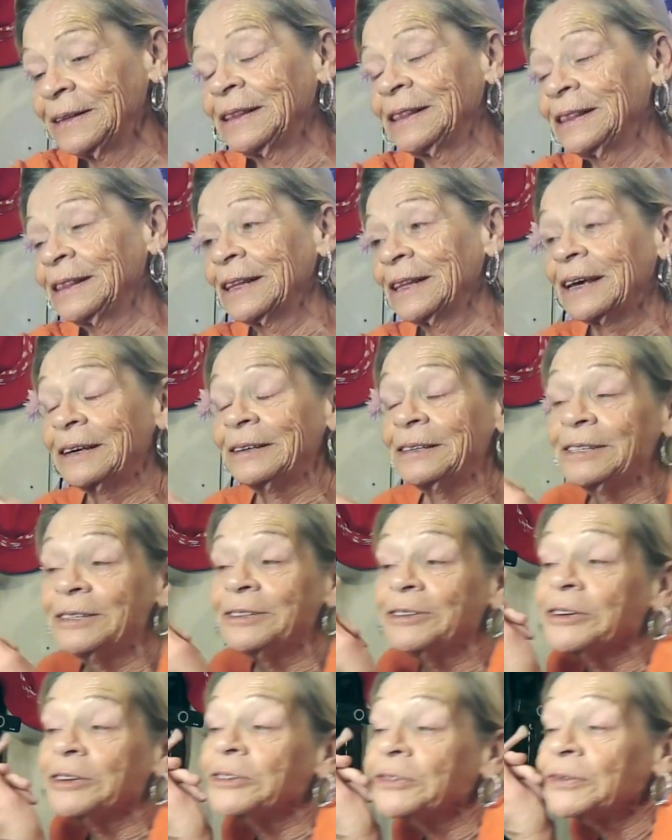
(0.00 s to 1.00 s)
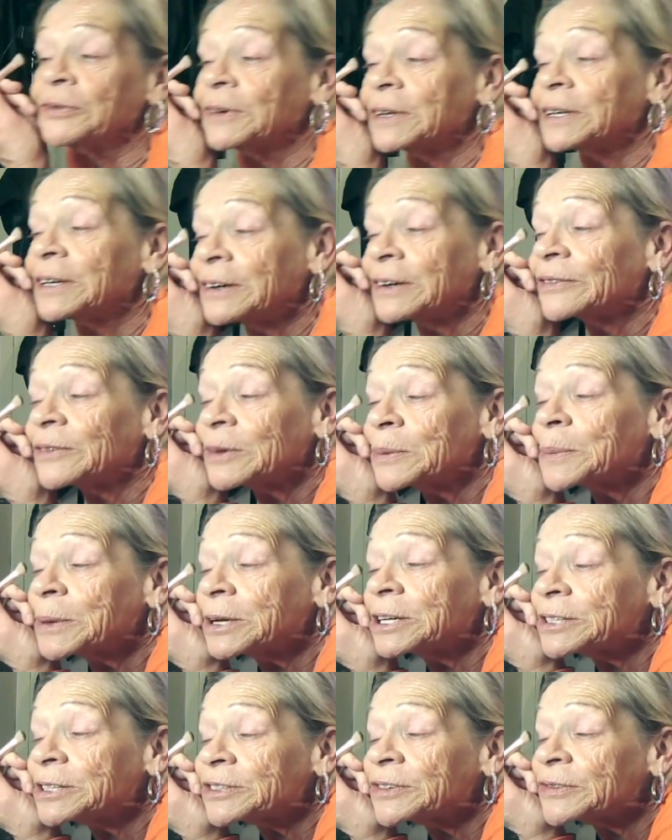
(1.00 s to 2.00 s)
let you know if we have a
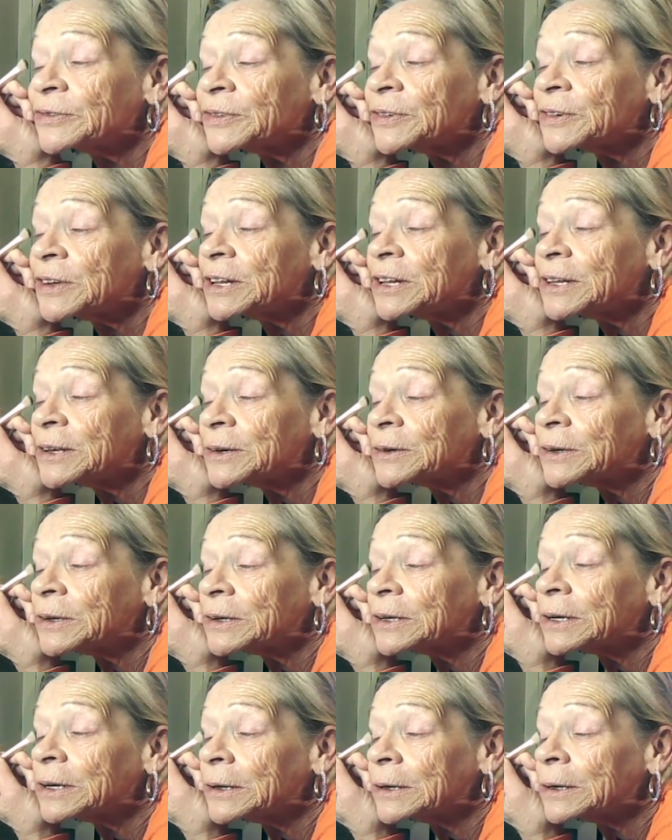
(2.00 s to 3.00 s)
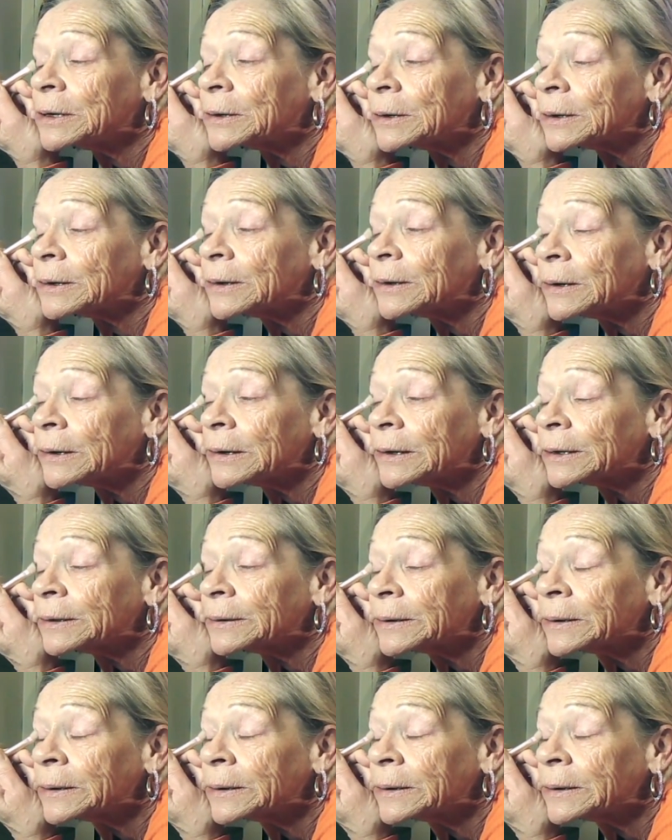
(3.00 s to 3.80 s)
bunch of fallout in it or not.